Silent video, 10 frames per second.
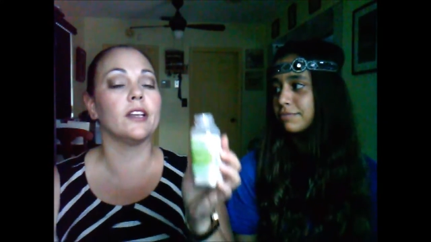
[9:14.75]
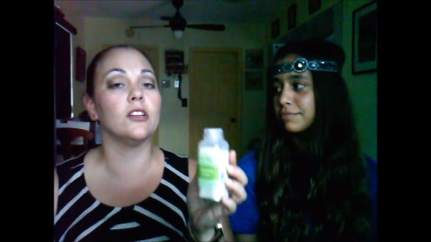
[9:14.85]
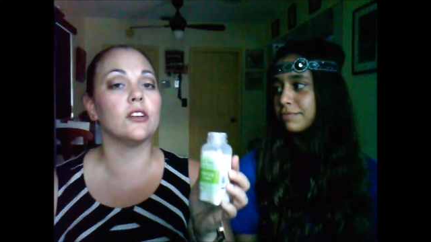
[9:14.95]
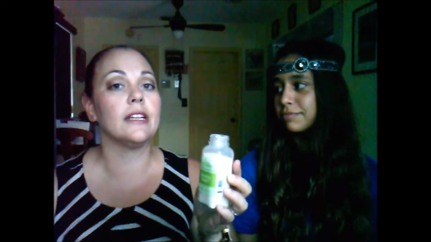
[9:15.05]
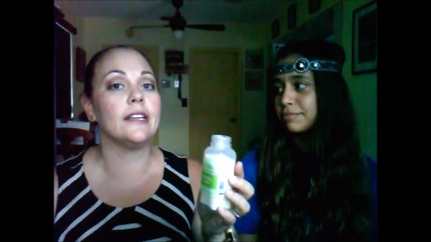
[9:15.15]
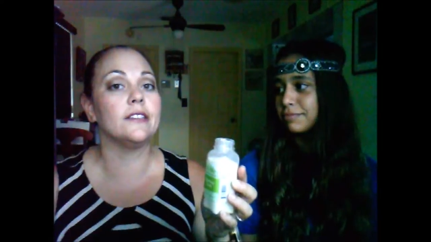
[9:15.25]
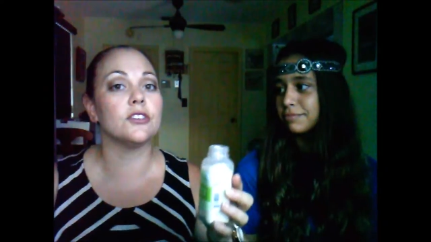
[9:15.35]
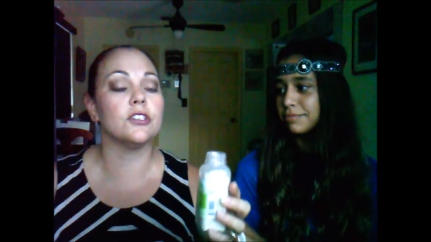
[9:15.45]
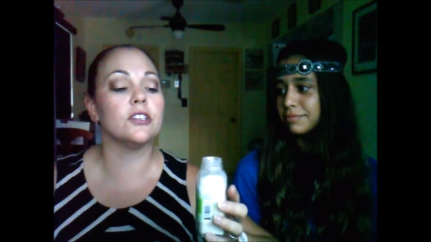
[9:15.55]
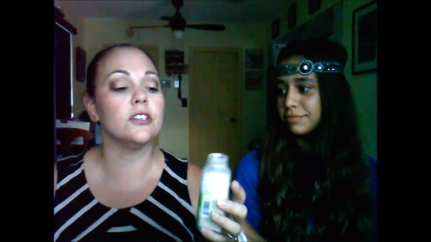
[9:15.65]
Speaker 1: regular
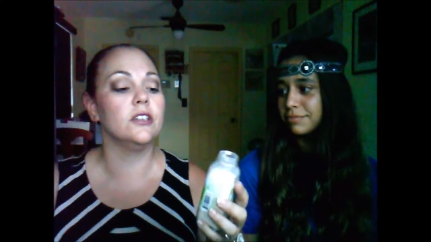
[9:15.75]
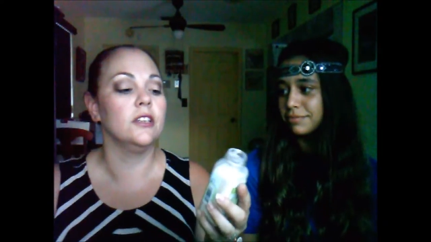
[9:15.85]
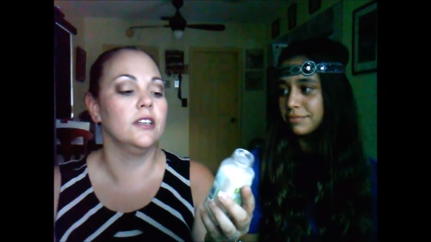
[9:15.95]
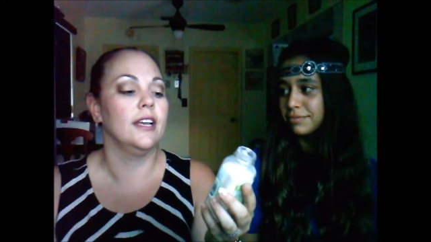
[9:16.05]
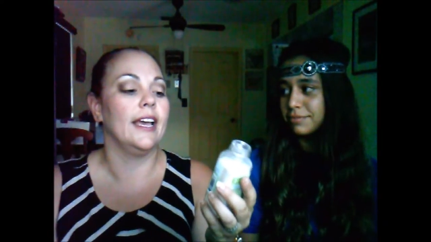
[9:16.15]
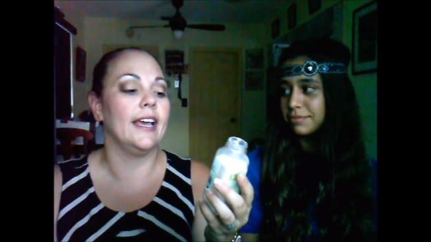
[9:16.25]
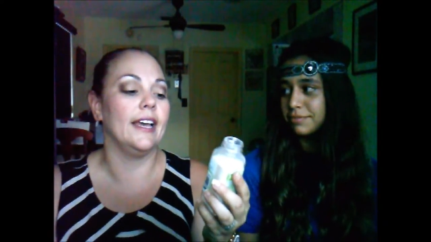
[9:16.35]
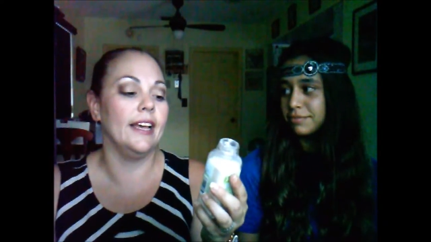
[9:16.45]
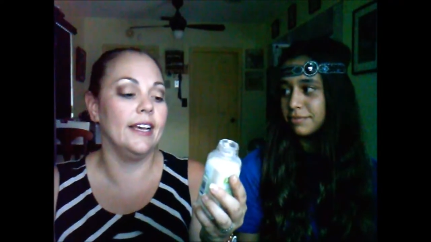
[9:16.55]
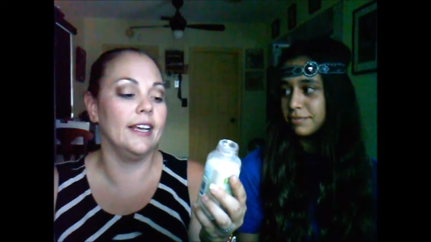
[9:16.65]
cleanser
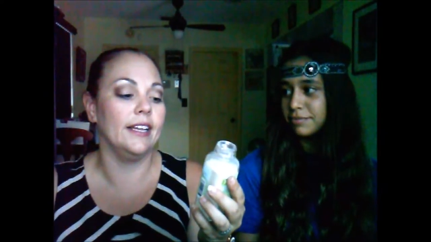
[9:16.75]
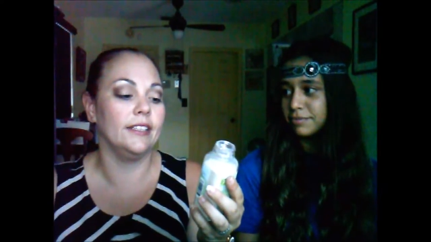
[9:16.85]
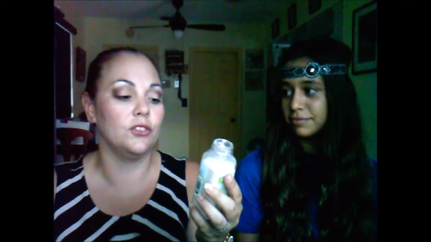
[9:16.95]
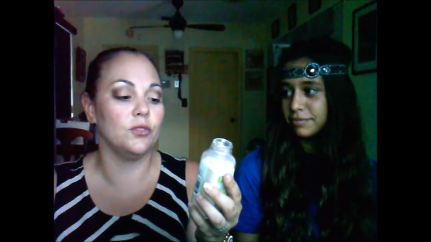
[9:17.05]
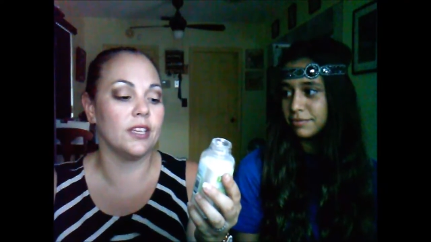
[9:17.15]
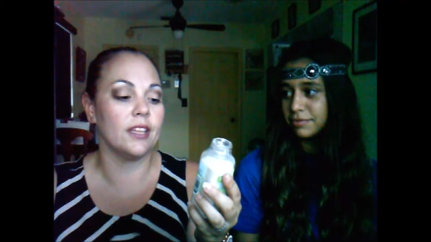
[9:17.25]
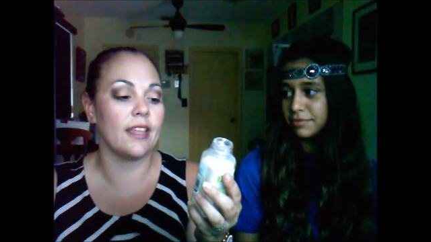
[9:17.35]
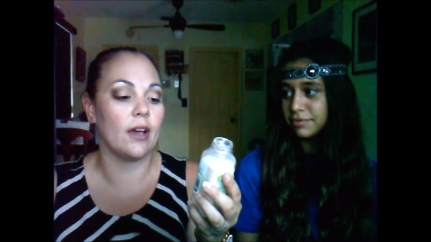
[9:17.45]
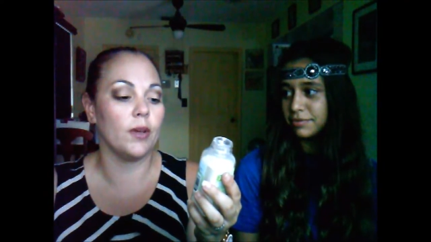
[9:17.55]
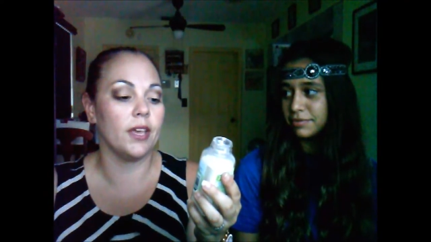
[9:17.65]
and using
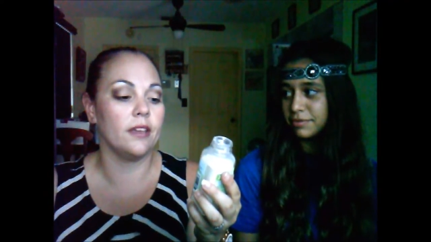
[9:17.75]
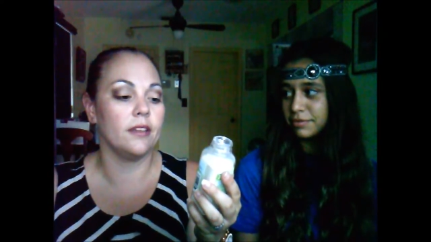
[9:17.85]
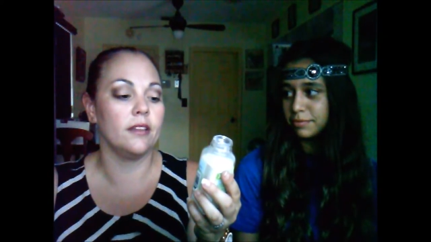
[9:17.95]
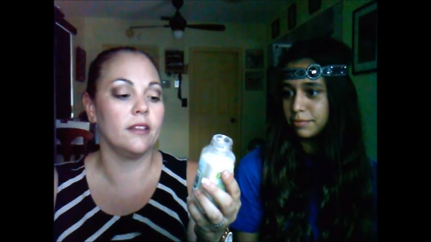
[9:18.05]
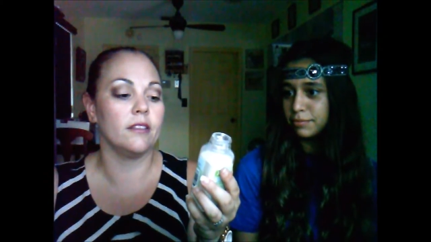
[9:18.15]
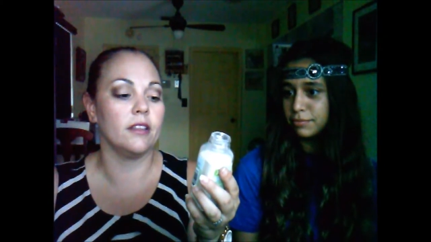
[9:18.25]
it that way.